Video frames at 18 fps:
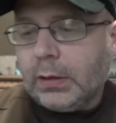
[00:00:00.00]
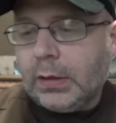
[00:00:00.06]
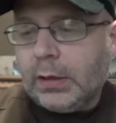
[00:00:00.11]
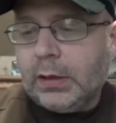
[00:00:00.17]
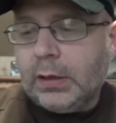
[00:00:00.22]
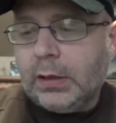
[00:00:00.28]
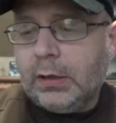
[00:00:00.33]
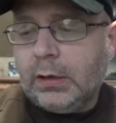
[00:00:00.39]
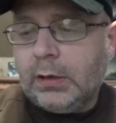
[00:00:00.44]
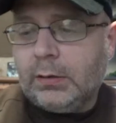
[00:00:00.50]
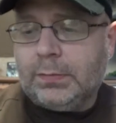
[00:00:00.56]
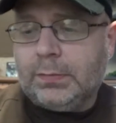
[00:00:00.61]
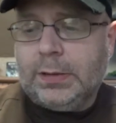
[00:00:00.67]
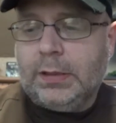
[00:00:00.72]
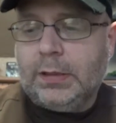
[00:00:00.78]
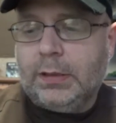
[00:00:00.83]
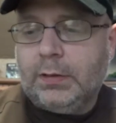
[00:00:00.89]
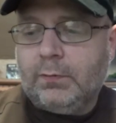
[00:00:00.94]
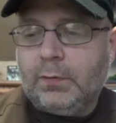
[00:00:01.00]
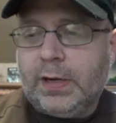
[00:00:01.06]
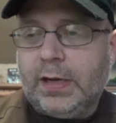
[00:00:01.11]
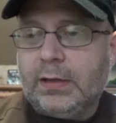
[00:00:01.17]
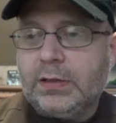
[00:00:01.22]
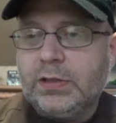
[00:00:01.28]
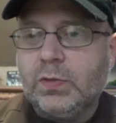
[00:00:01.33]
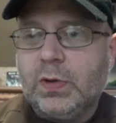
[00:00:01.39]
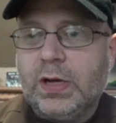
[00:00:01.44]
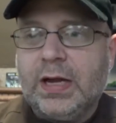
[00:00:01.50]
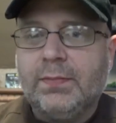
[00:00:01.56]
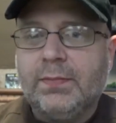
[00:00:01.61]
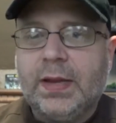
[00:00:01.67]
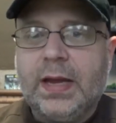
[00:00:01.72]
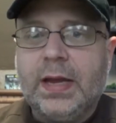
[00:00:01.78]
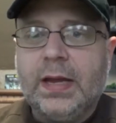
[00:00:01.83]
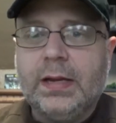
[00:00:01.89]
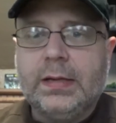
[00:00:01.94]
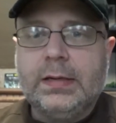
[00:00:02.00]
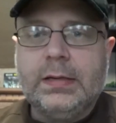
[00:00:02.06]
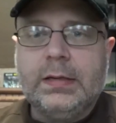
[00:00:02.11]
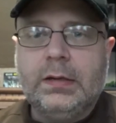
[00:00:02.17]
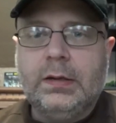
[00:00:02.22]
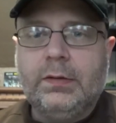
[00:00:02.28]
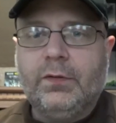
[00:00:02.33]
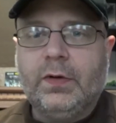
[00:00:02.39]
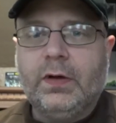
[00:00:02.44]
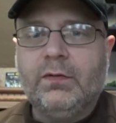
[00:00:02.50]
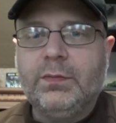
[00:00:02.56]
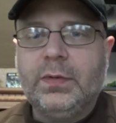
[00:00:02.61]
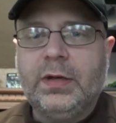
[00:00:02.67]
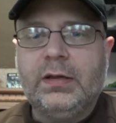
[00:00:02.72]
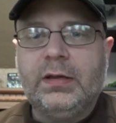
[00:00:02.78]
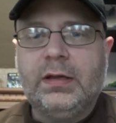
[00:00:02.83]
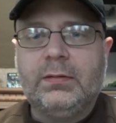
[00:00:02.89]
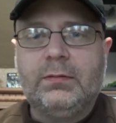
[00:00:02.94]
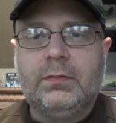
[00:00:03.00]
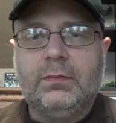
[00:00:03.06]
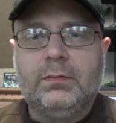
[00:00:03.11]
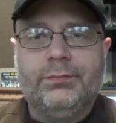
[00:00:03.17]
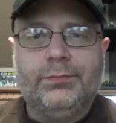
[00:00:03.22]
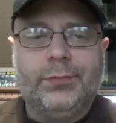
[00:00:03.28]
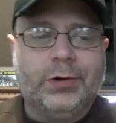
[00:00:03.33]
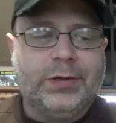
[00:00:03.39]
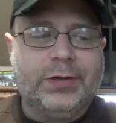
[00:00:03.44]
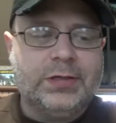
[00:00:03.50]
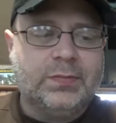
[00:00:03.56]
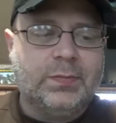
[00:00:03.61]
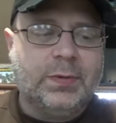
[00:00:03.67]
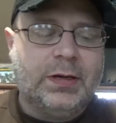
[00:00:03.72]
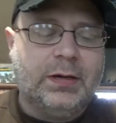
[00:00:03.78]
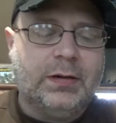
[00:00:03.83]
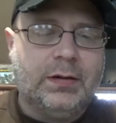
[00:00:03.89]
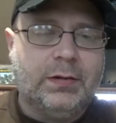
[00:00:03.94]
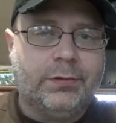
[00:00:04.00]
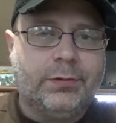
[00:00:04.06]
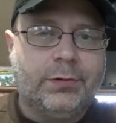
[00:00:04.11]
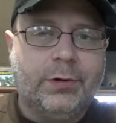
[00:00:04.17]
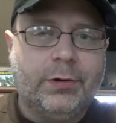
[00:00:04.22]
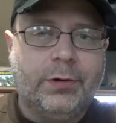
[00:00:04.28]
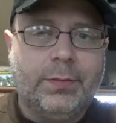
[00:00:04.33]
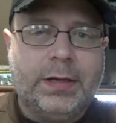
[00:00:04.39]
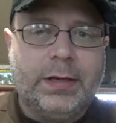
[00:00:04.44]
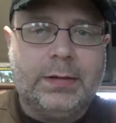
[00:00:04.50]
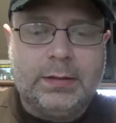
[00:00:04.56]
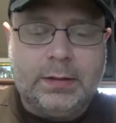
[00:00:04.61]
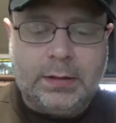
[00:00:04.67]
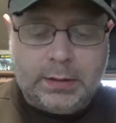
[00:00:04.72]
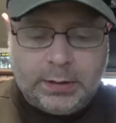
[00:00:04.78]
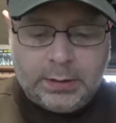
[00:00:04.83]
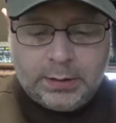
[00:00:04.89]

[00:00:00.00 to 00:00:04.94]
We had a swag bag for everybody that participated in the tournament.